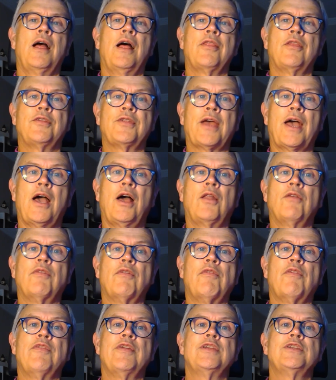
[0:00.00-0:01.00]
the tale of
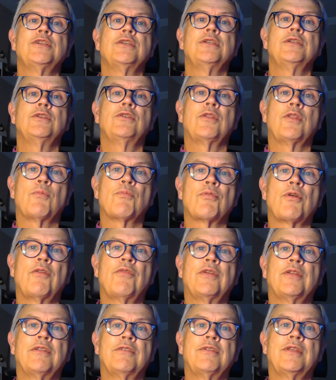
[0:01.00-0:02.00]
a vision to the
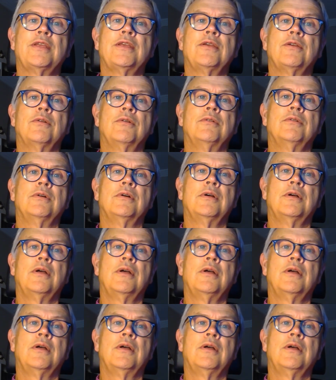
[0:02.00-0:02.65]
prophet Ezekiel,